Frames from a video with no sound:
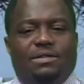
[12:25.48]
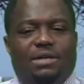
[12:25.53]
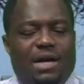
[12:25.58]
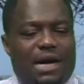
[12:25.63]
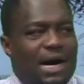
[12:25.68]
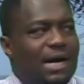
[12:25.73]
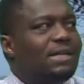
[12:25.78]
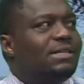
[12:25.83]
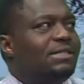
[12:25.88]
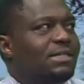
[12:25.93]

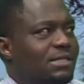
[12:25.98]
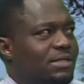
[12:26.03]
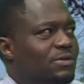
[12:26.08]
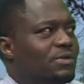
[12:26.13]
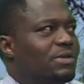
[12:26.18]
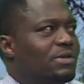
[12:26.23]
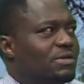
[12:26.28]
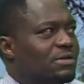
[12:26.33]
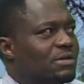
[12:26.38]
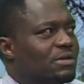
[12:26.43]
access
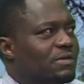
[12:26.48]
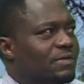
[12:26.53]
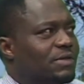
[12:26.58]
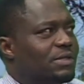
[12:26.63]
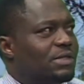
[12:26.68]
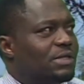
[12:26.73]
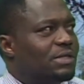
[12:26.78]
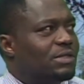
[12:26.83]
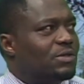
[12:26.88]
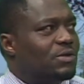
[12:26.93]
to the
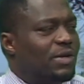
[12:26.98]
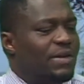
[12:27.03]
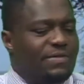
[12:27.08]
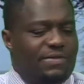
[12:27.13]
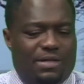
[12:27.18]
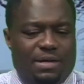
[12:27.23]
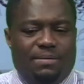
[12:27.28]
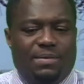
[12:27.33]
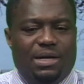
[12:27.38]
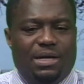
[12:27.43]
services. So if
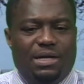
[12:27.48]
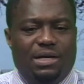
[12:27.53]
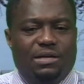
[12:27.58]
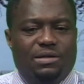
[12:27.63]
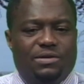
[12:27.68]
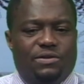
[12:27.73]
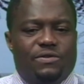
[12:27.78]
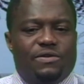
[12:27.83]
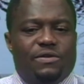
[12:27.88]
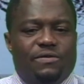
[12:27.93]
somebody needs
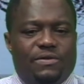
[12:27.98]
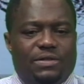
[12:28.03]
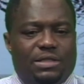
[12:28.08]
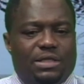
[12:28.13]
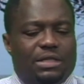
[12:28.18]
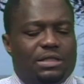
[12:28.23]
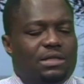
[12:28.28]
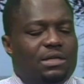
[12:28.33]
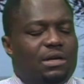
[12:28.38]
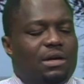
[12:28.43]
the
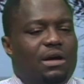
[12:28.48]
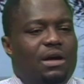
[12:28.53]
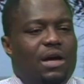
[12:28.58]
services